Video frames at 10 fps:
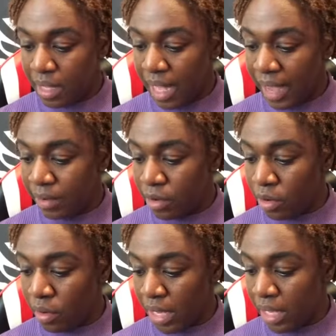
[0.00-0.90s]
I
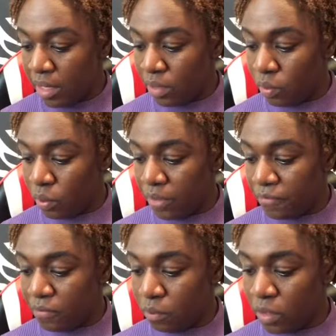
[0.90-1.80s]
go in
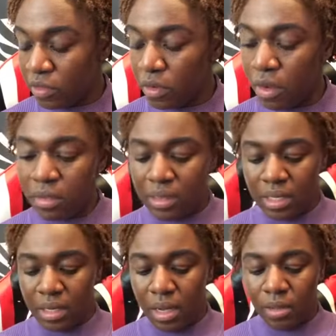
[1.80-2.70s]
with what's called
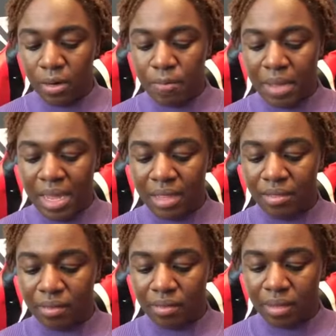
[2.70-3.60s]
the Color
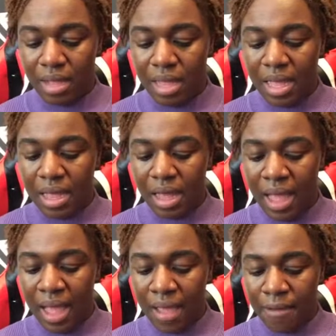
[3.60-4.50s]
Mates
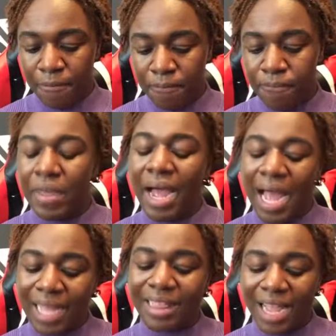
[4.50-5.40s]

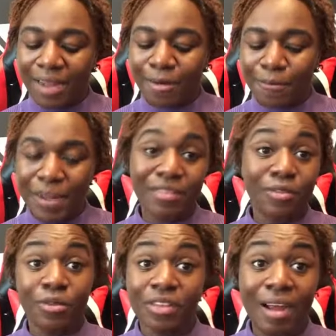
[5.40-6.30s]
eyeliner
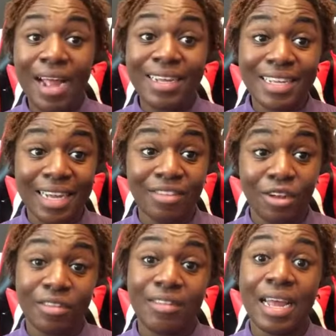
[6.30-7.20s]
pencil. Sorry I cannot
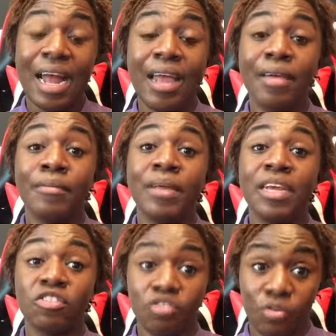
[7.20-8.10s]
talk today. I am
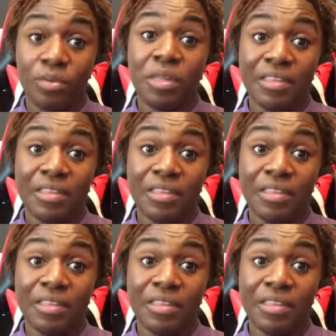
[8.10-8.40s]
extremely